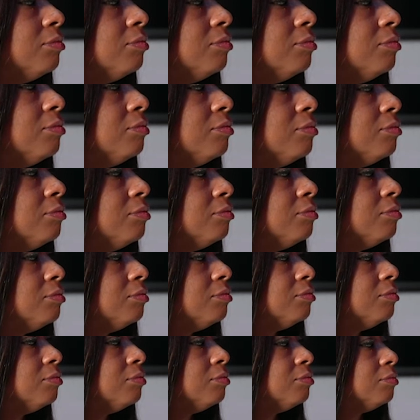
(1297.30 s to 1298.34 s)

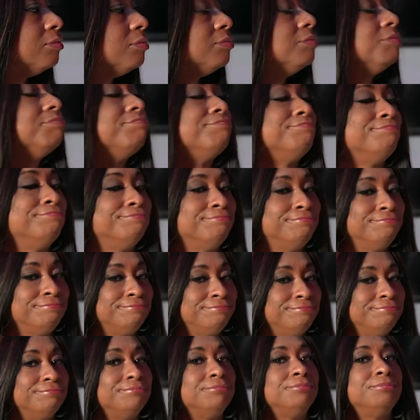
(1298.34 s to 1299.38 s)

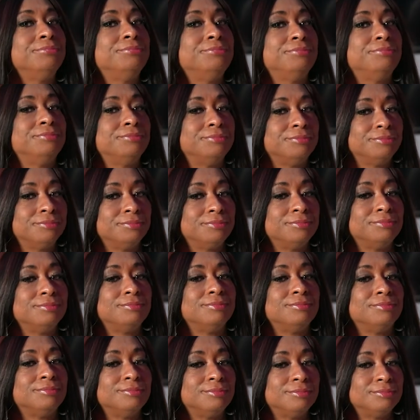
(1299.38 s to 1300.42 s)

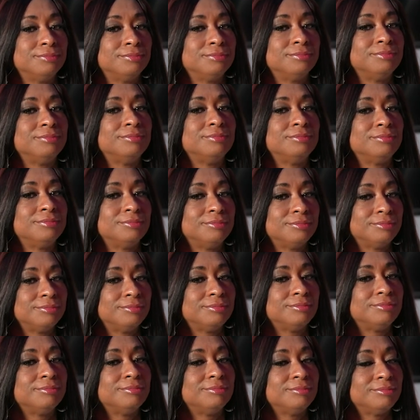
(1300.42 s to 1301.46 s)

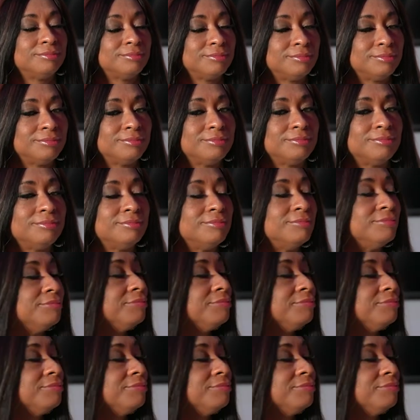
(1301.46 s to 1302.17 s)
(silent)